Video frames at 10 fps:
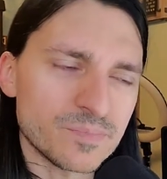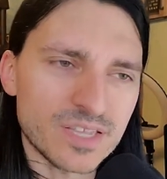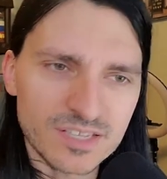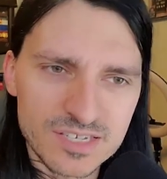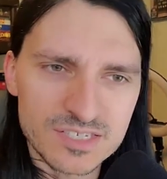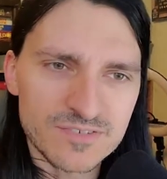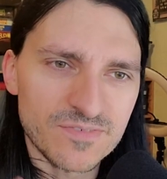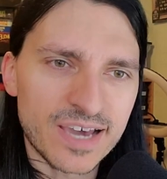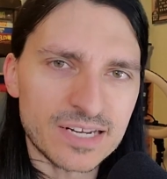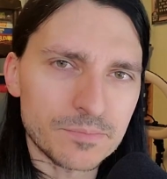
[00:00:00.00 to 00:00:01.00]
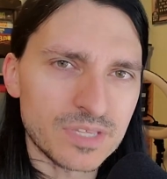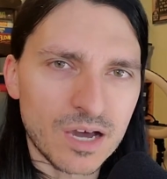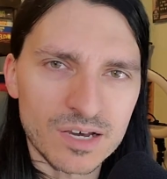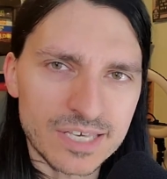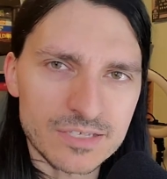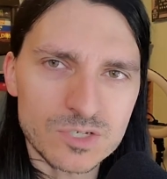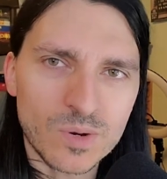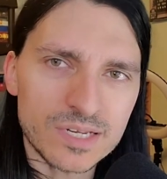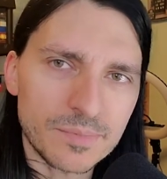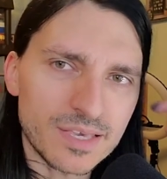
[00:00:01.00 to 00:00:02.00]
That does divide up the audience
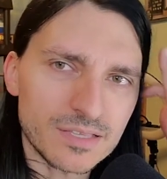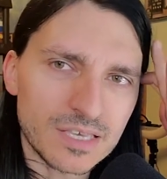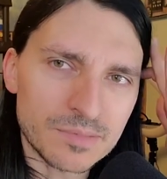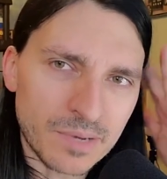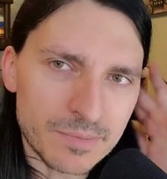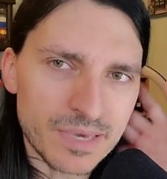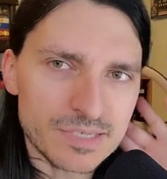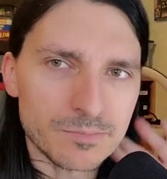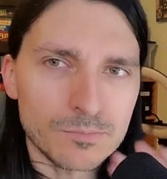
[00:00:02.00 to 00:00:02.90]
quite a bit. It might make